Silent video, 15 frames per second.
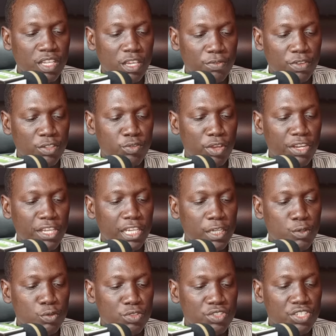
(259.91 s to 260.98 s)
Eventually,
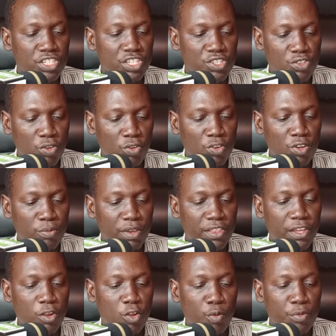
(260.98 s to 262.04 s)
it was disowned by
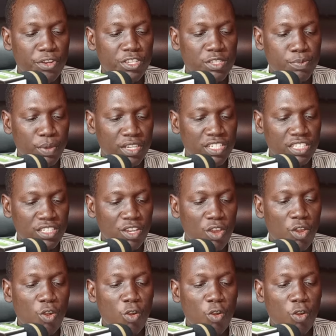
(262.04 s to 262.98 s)
the Communist Party